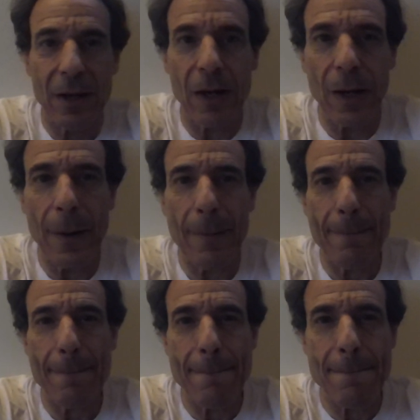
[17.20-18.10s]

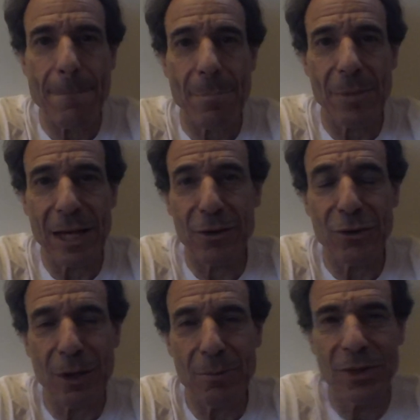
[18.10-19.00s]

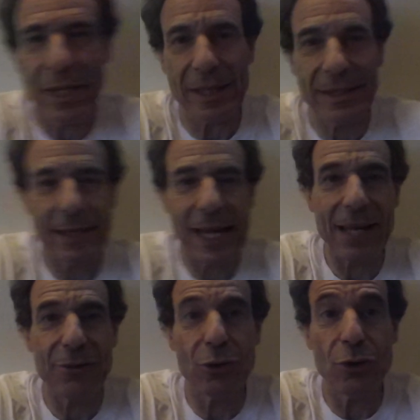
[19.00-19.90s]
That subject
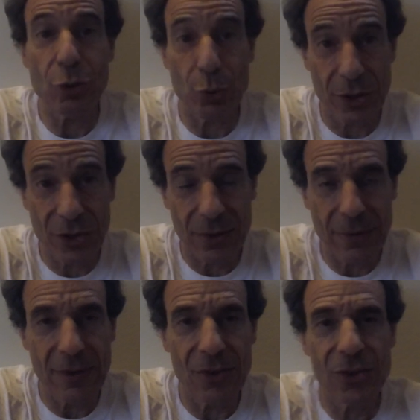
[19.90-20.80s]
has to do with
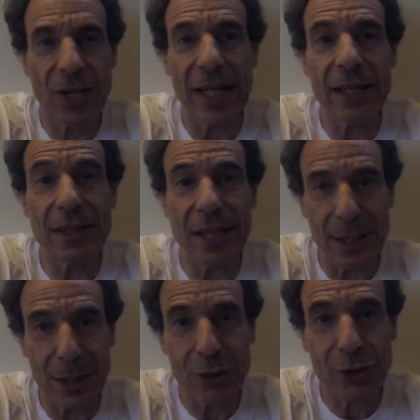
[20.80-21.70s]

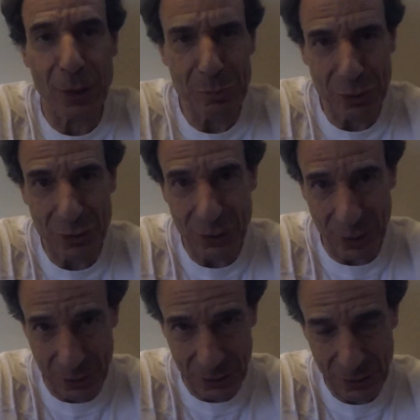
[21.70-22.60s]
psychedelic
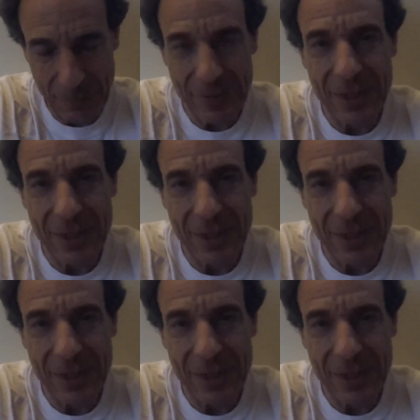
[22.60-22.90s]
substances.